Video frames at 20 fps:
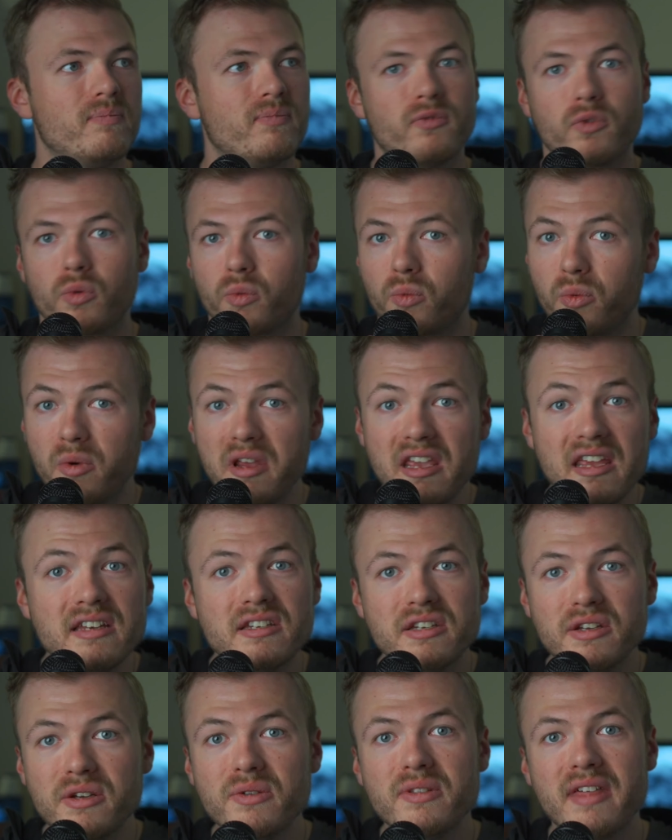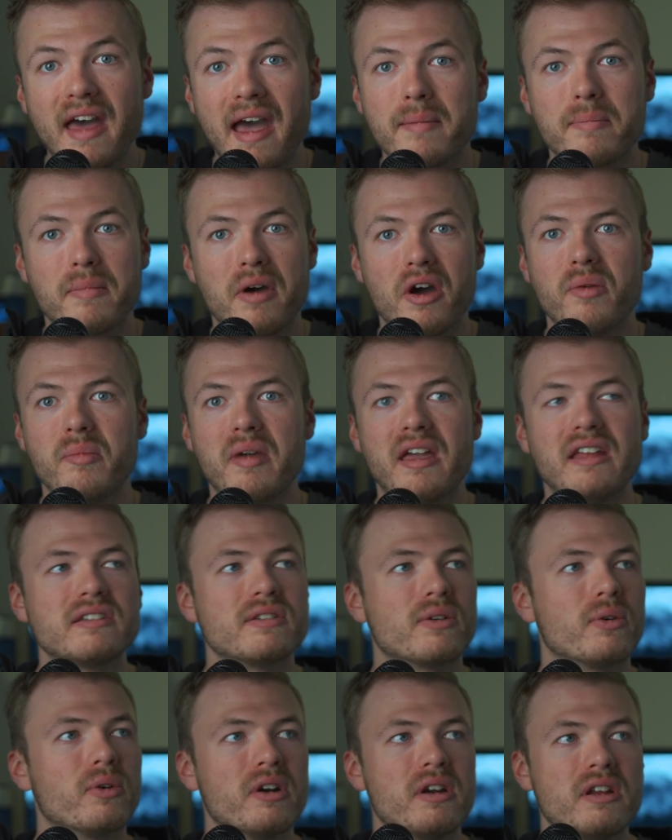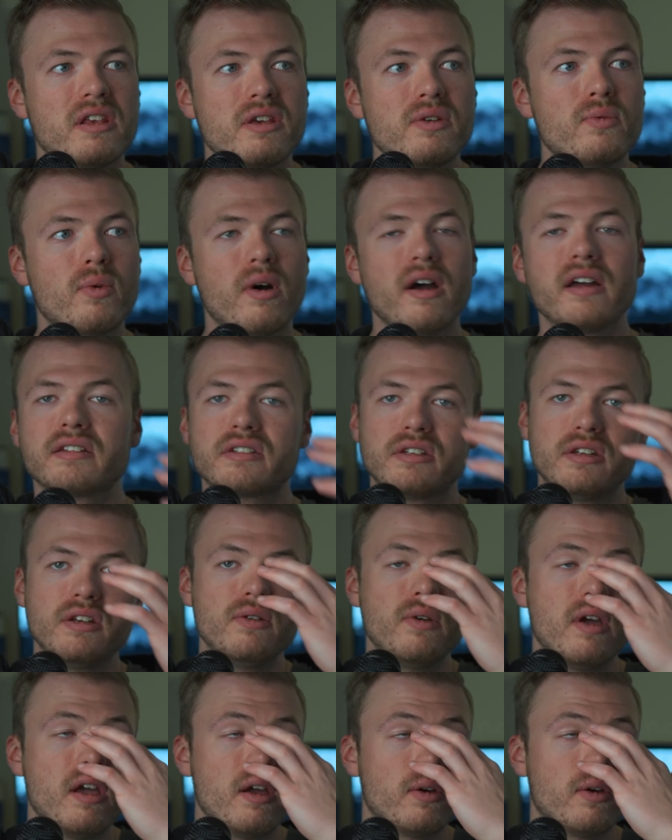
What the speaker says: redo that moment, or you want to